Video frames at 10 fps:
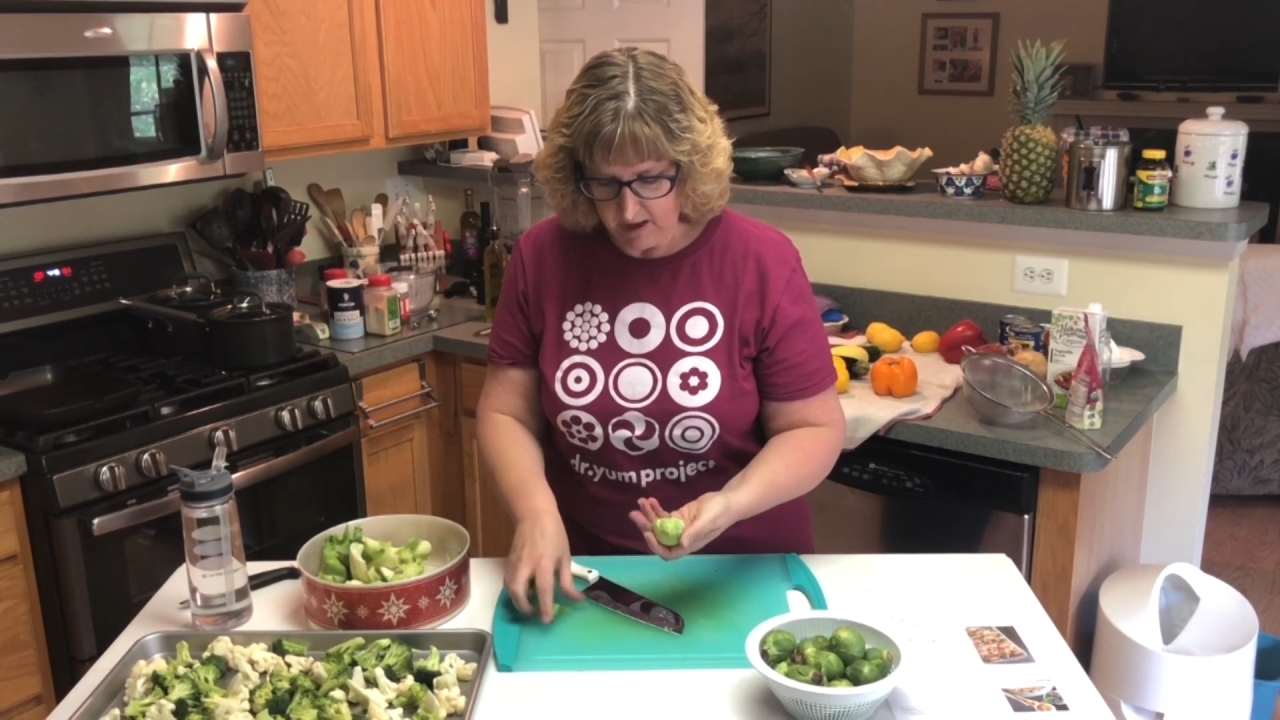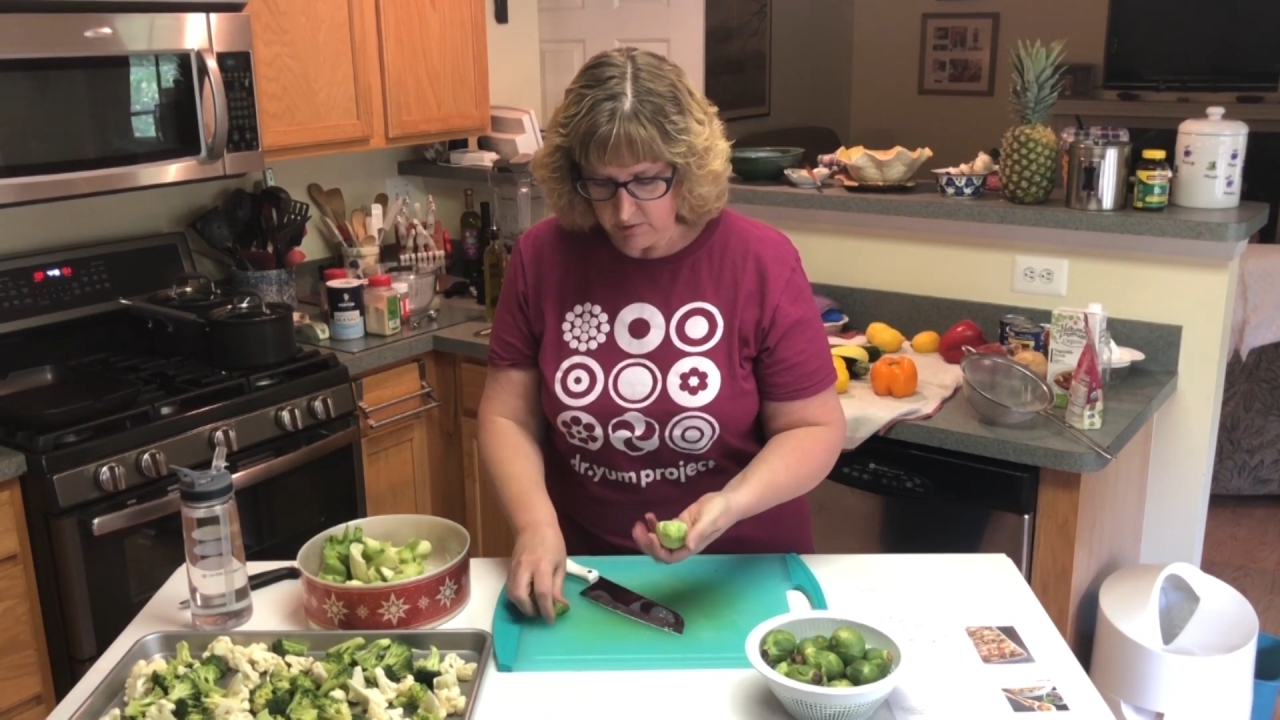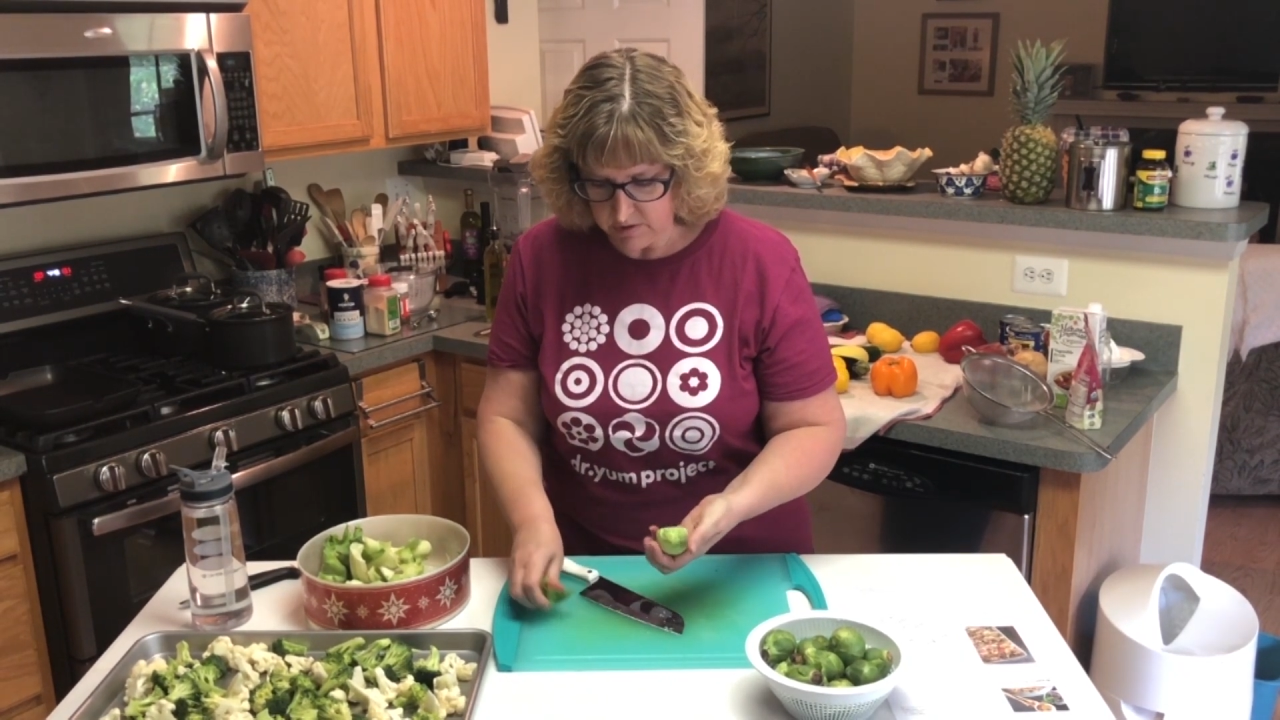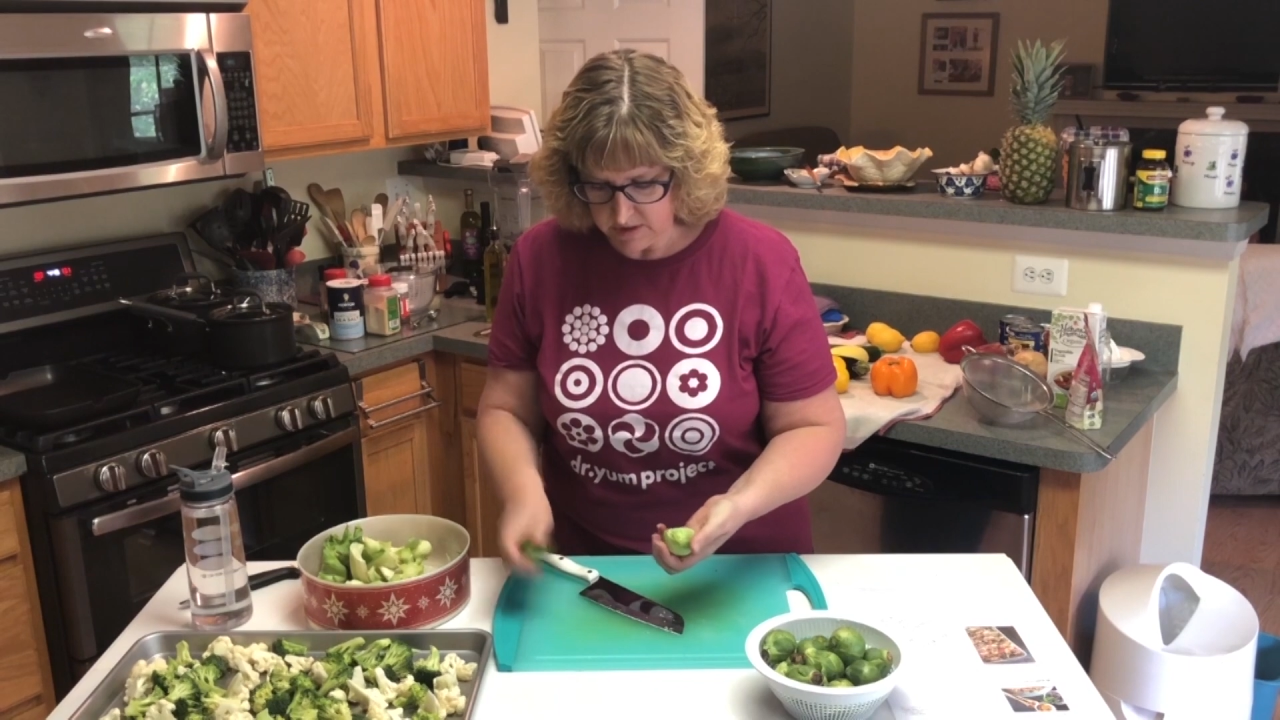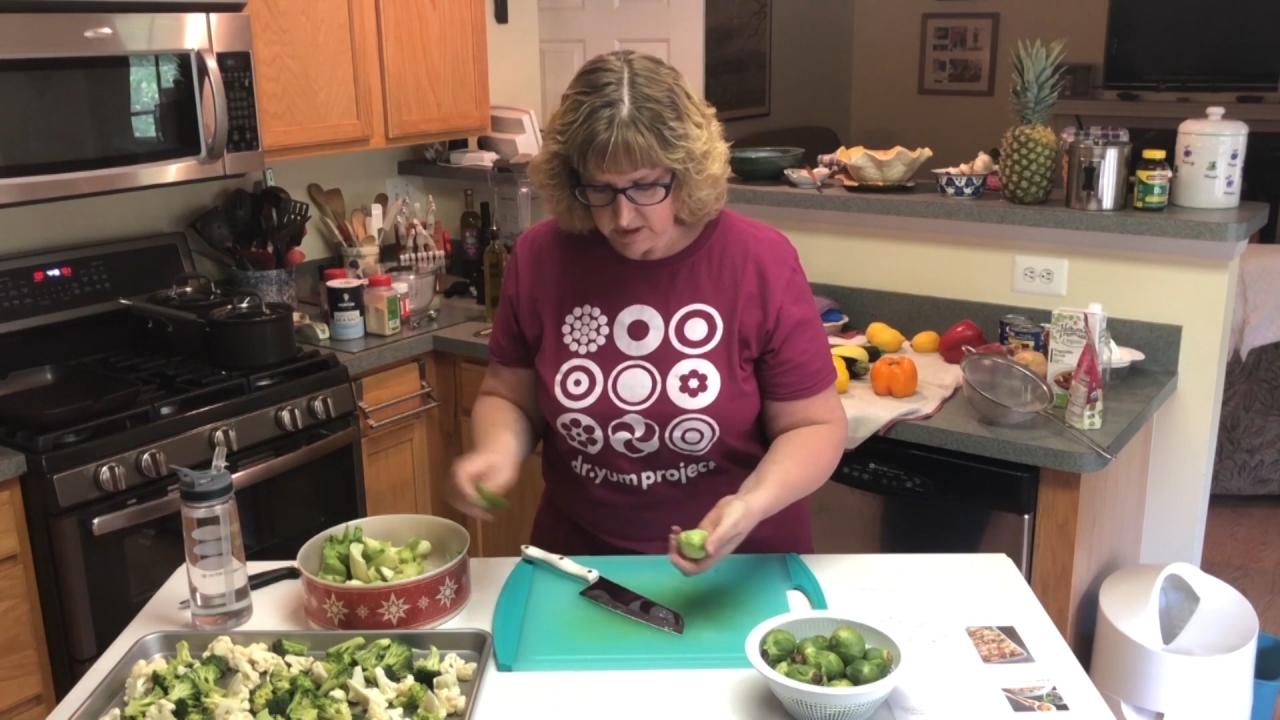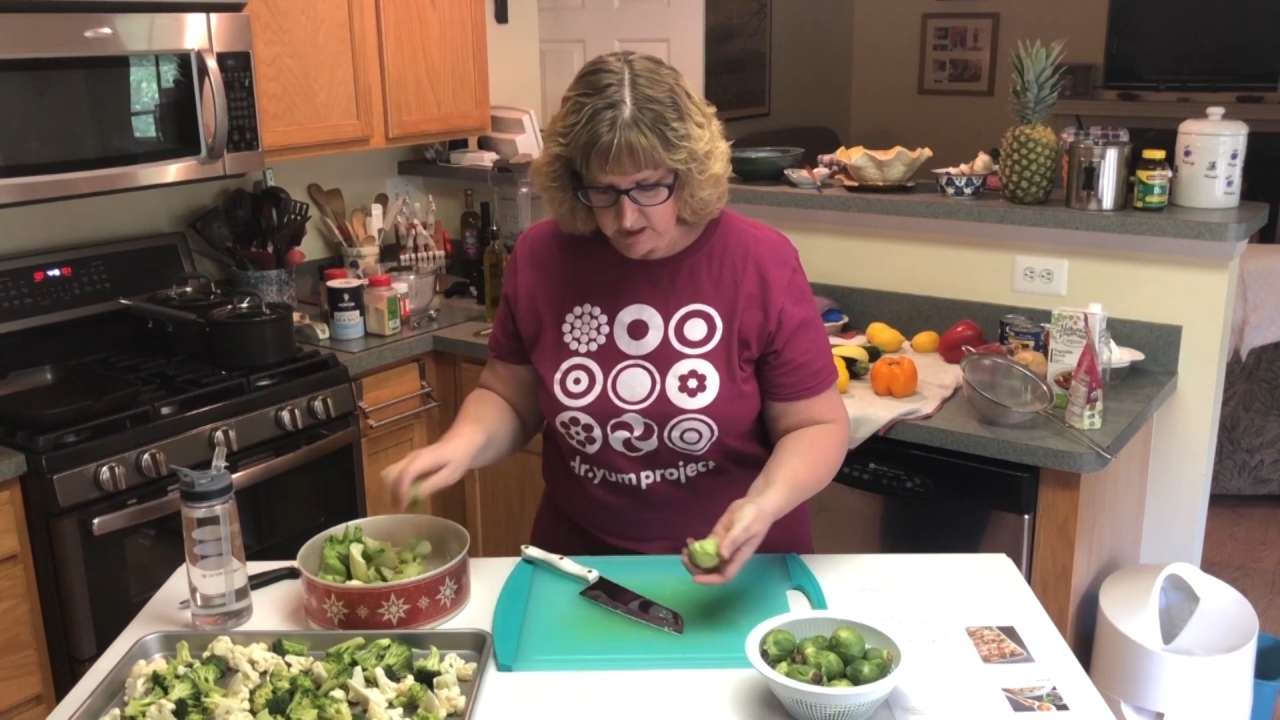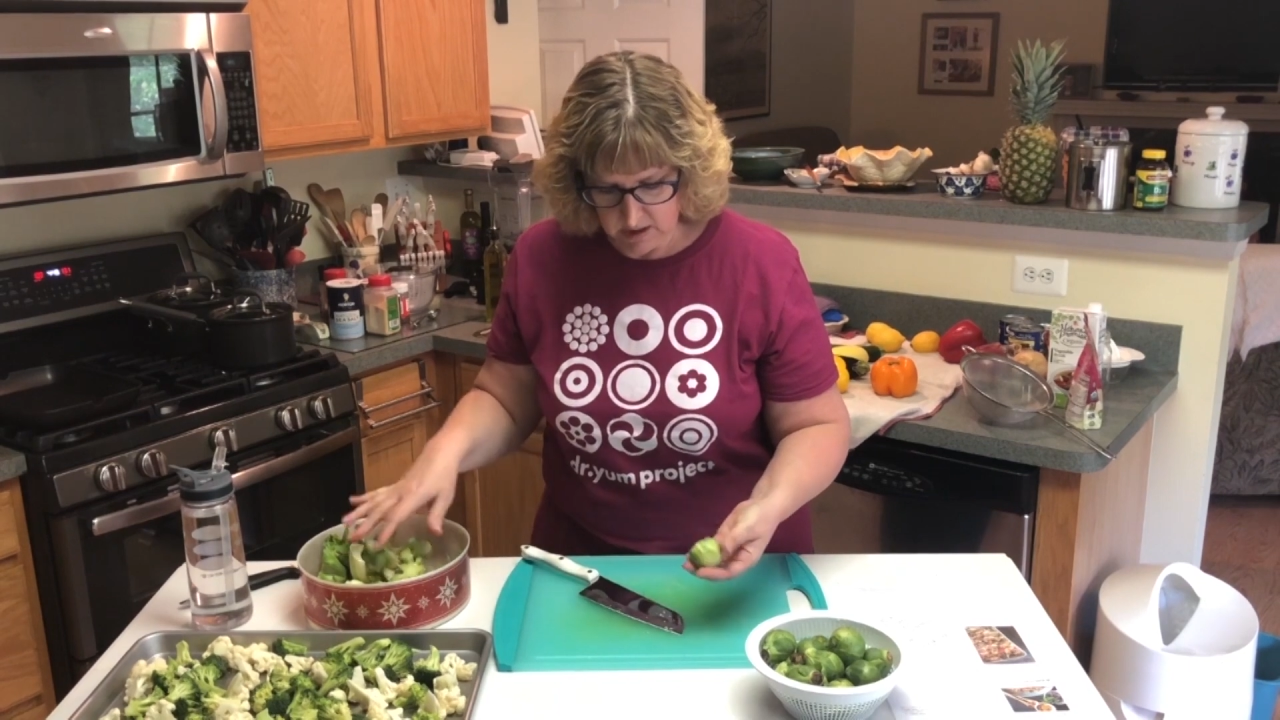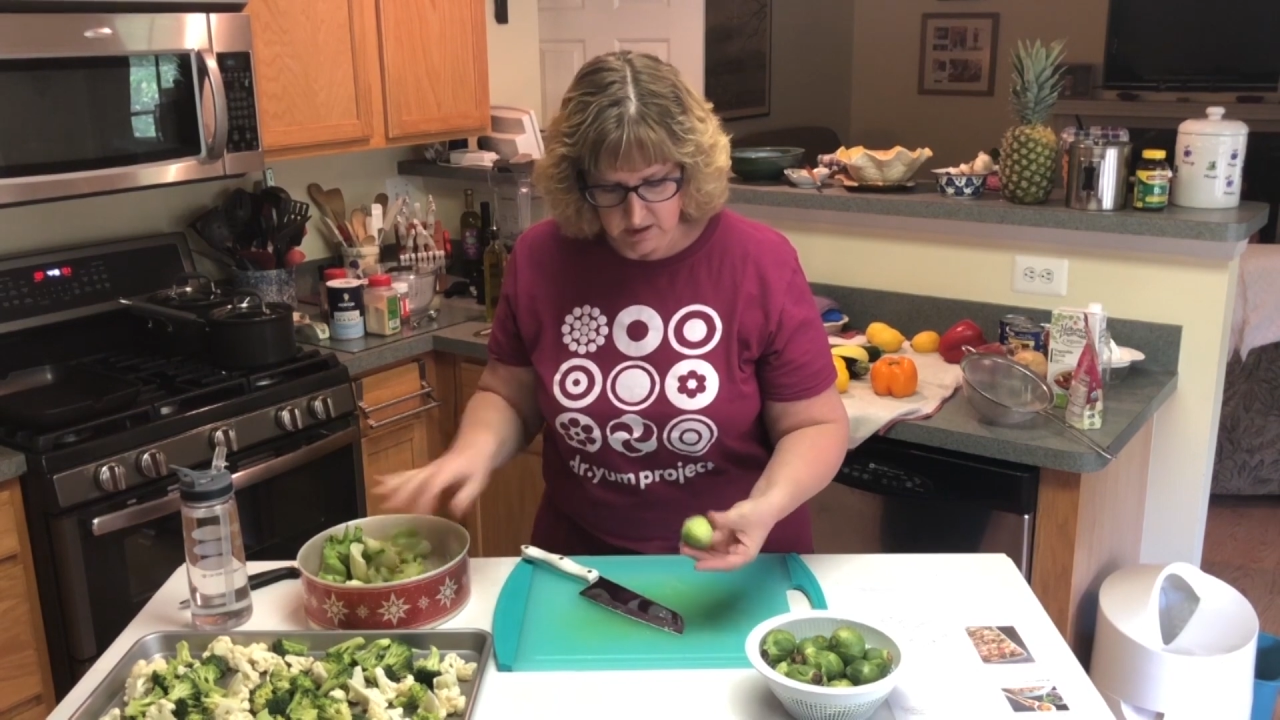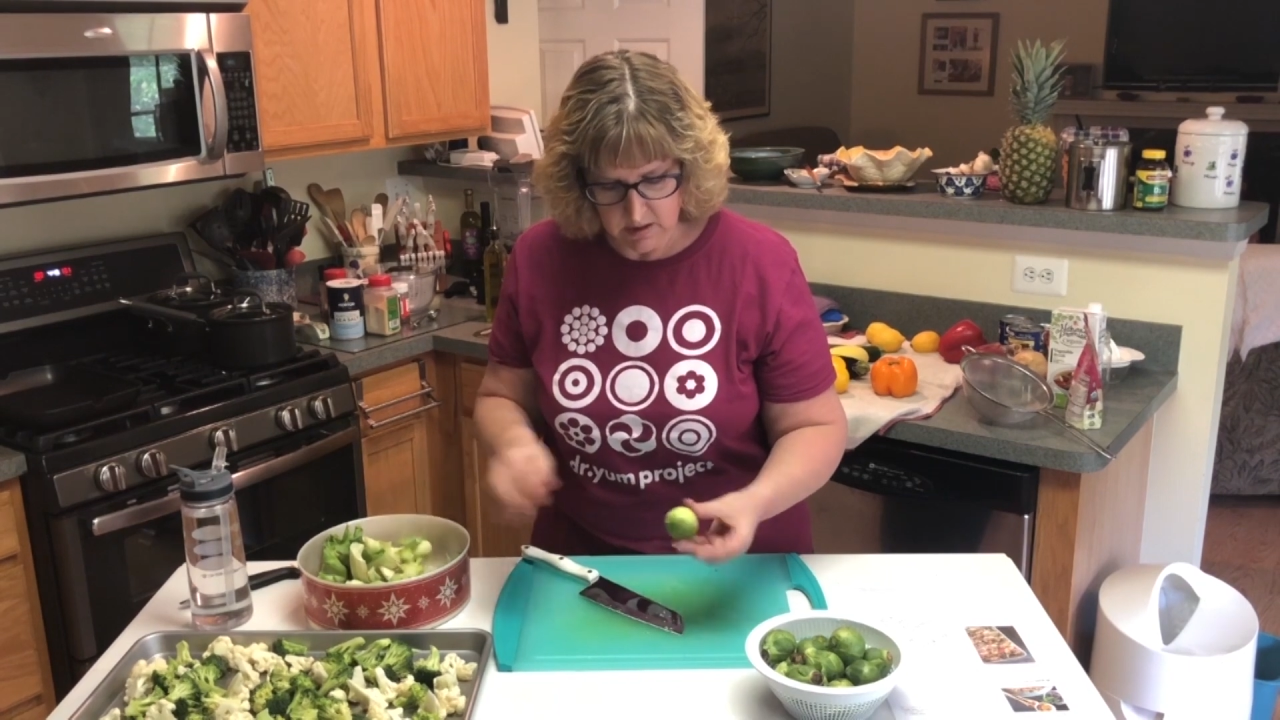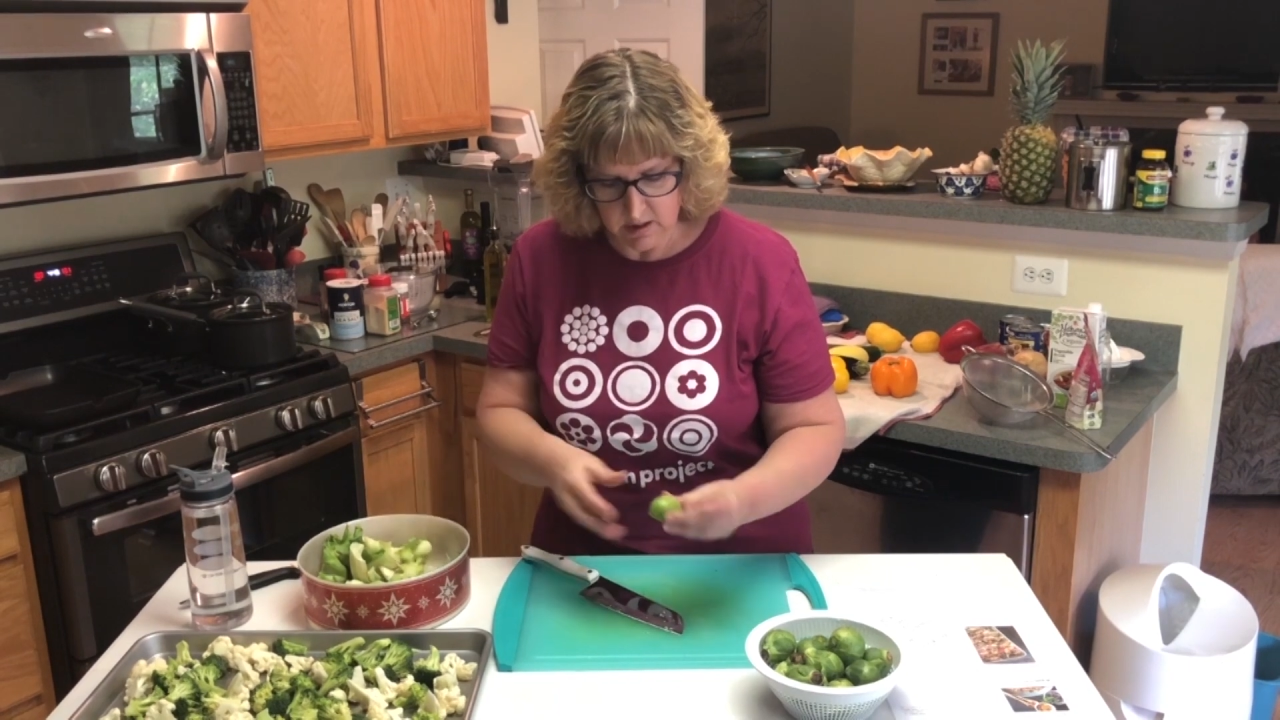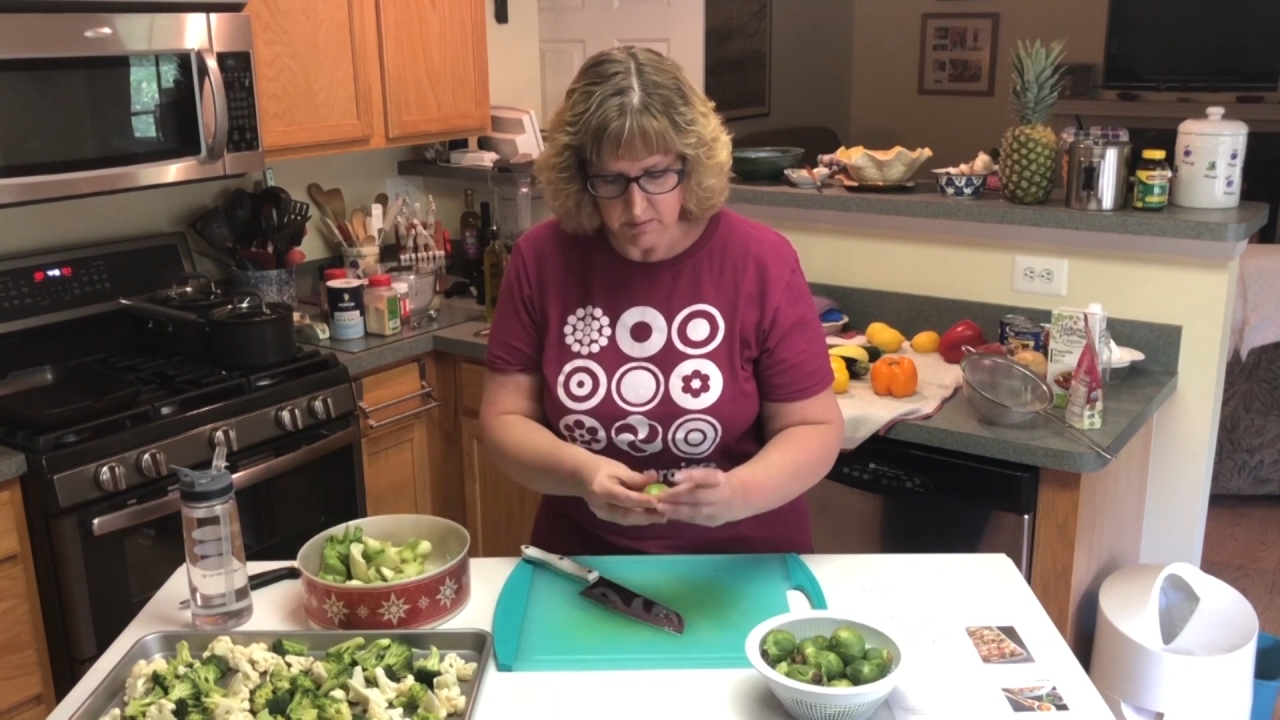outer skin